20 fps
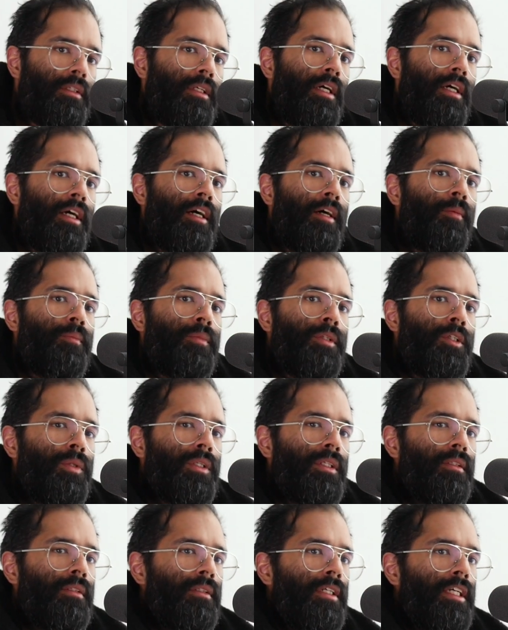You
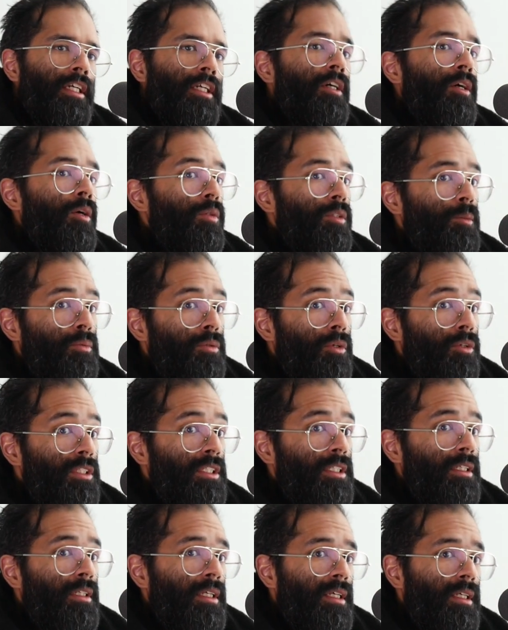can encode the
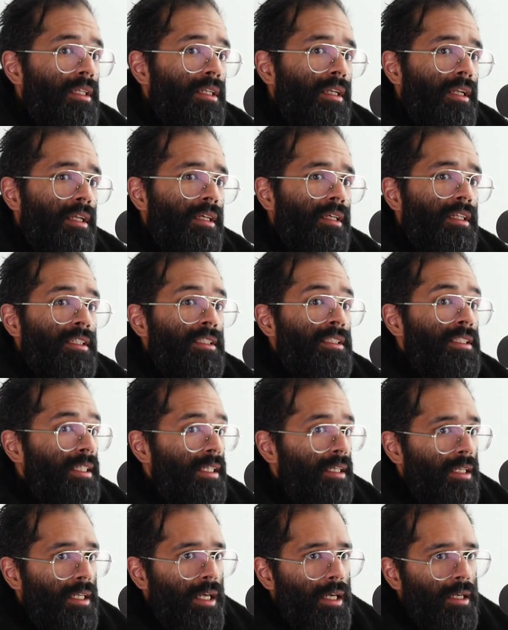protein in a
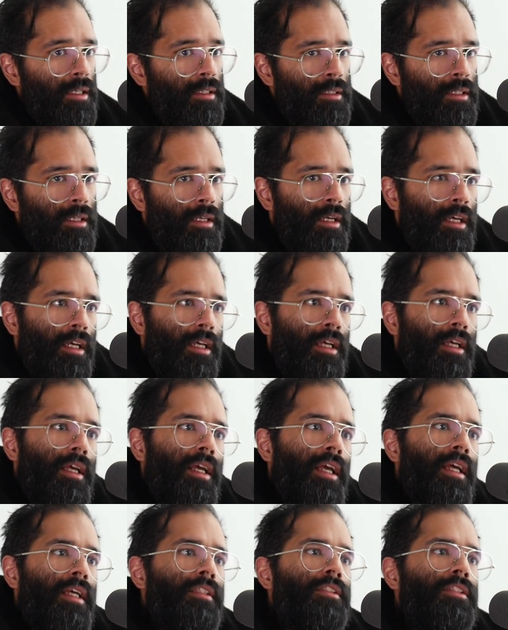DNA,
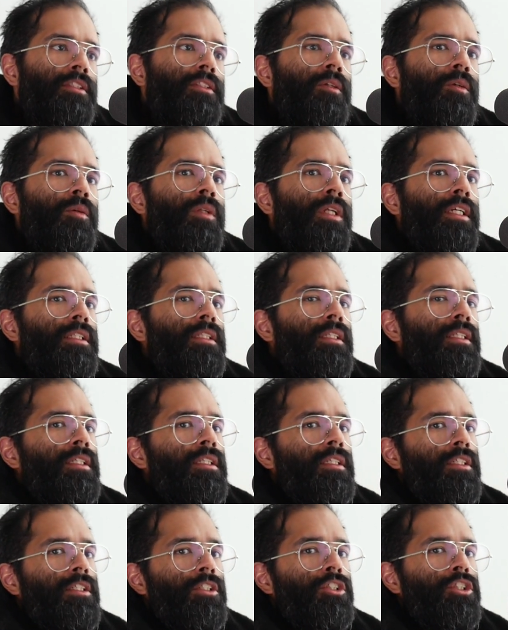and so like the